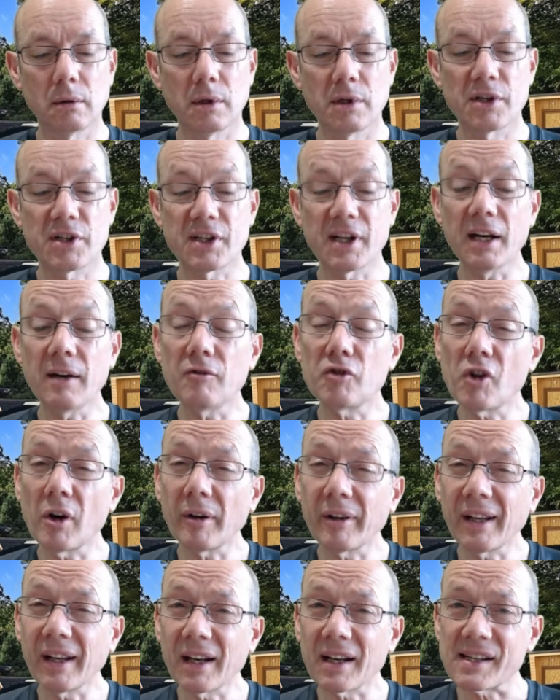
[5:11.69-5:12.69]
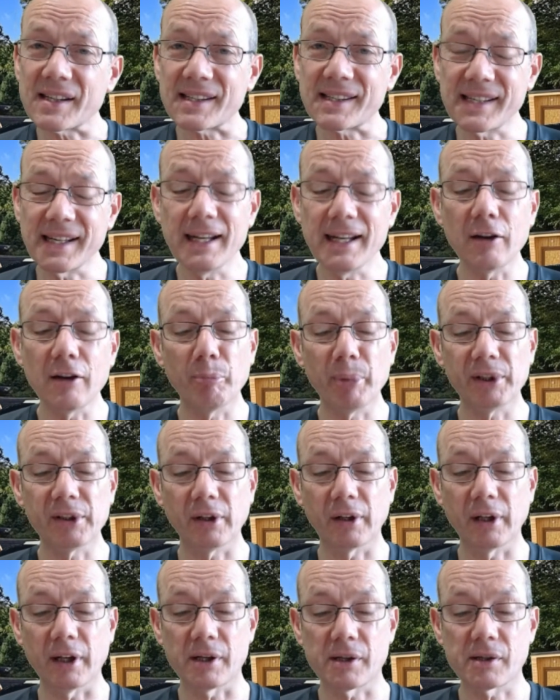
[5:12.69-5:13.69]
Instead of drowning in a sea of
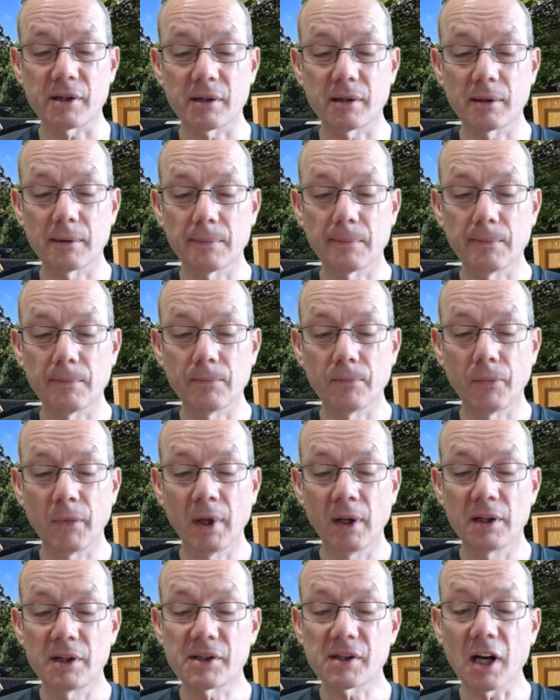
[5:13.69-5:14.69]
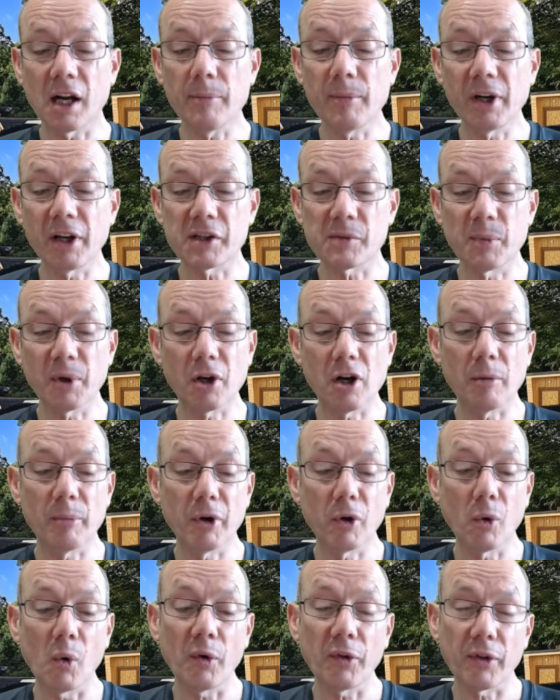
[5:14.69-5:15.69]
bitterness, Simon has become
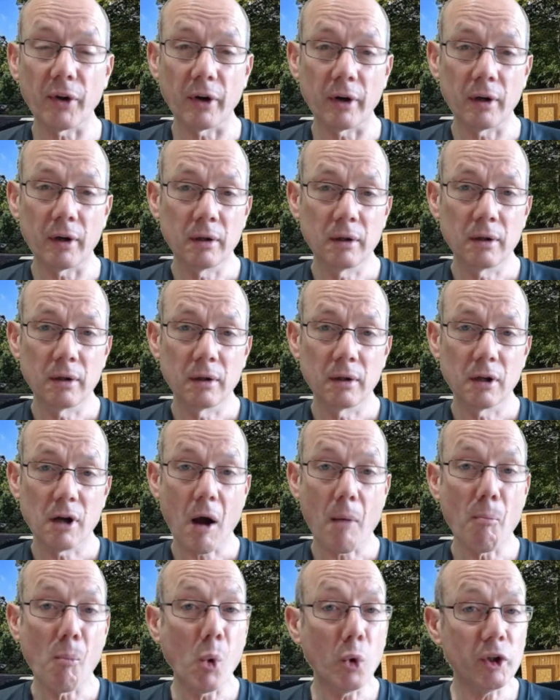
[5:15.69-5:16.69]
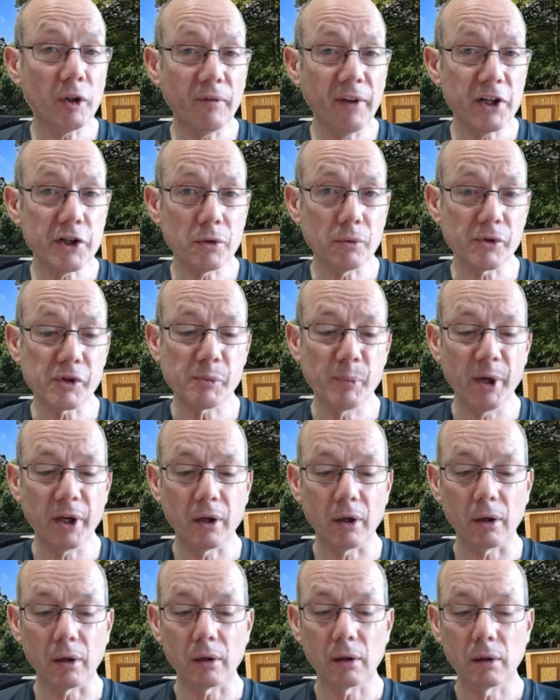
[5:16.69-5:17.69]
an author, a motivational
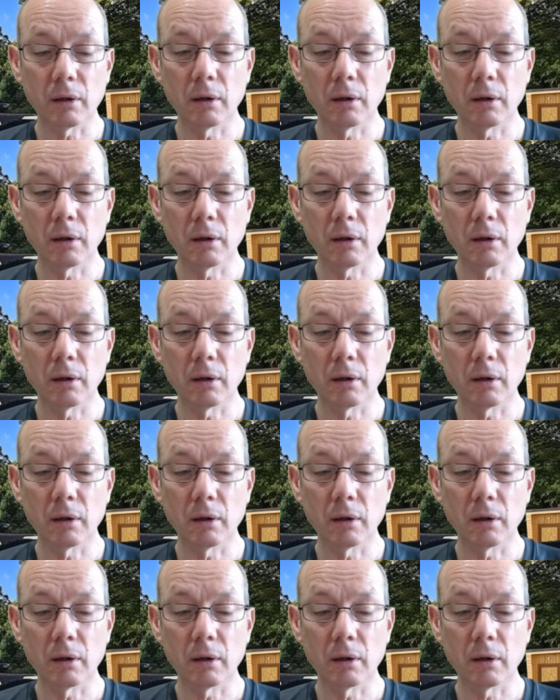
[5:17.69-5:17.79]
speaker,